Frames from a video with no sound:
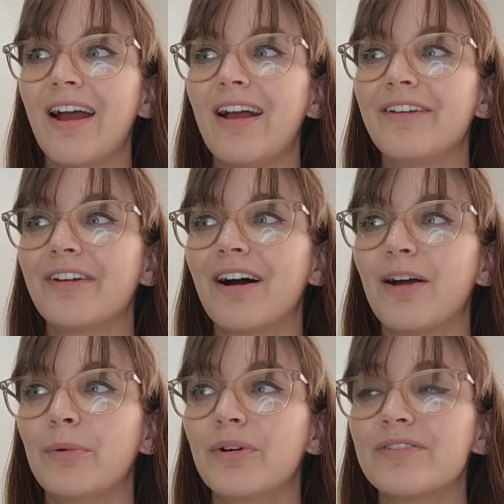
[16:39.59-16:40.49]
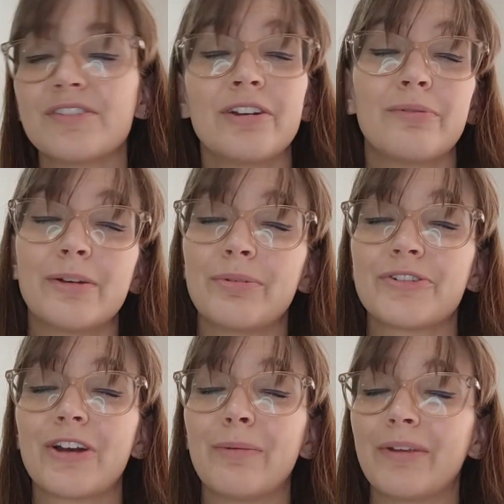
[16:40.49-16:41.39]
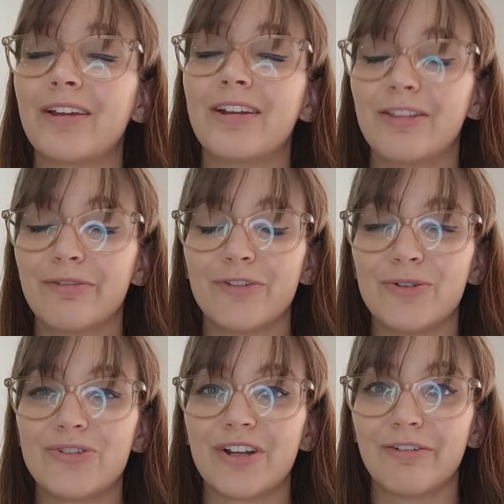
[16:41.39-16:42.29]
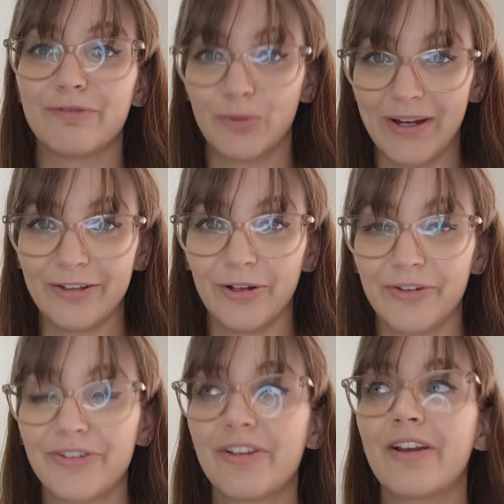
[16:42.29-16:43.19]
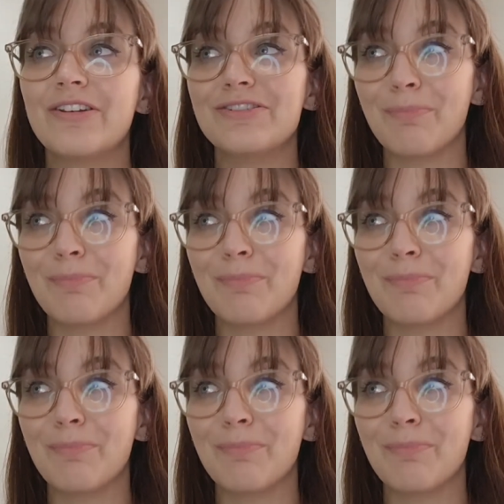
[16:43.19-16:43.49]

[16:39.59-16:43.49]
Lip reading: and I will consider re-prescribing it in the future for weight loss,